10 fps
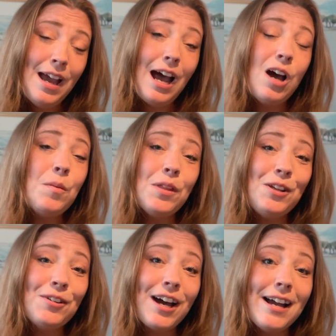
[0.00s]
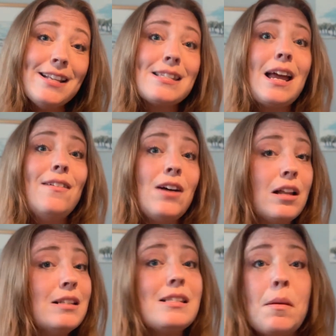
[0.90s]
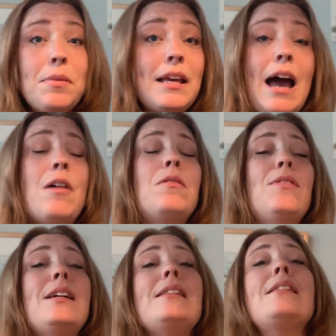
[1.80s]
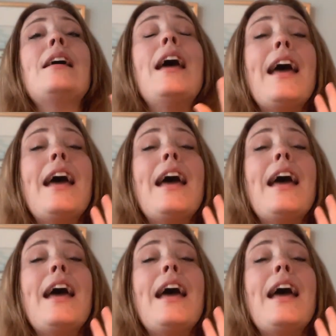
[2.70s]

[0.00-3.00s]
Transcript: I hope that you guys have gotten something out of this,